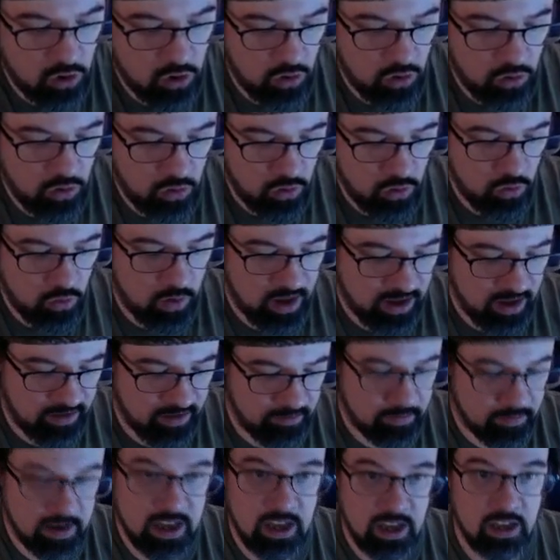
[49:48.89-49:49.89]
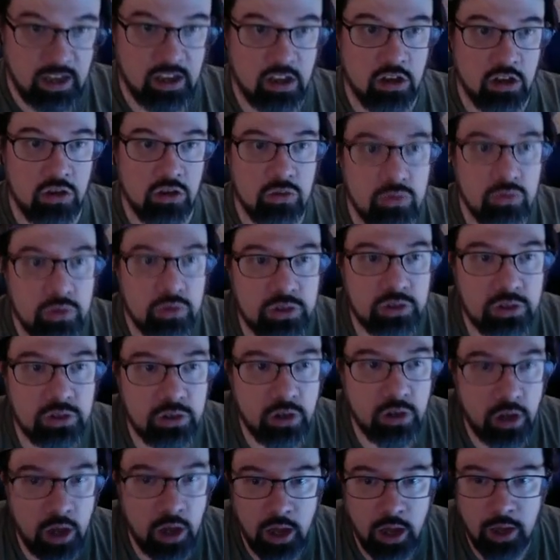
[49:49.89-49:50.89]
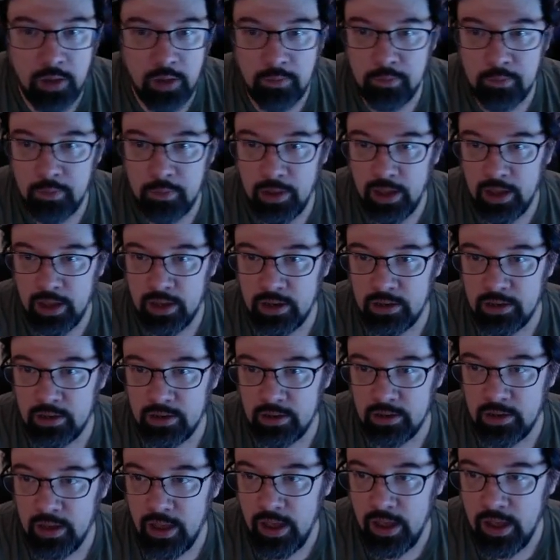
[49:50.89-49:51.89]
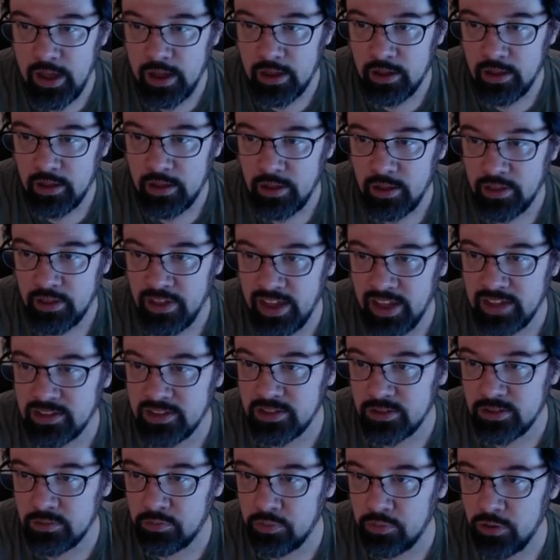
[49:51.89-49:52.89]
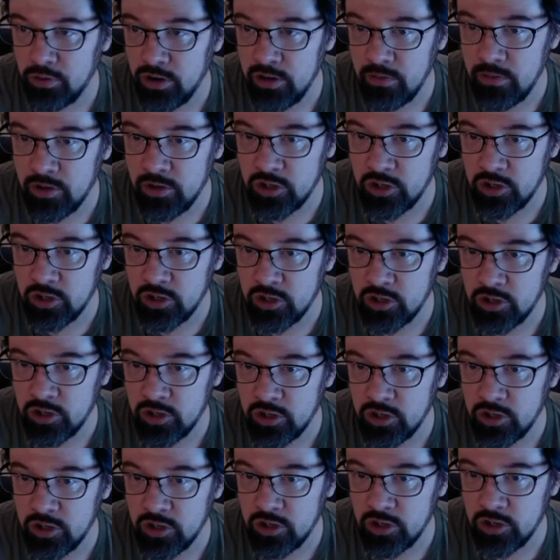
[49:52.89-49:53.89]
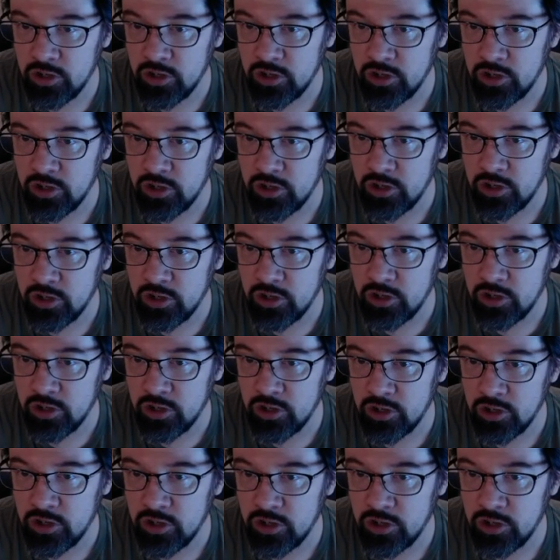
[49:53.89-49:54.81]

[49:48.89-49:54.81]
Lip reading: way of being used. And yeah, that's pretty much my stream. I know that was only about an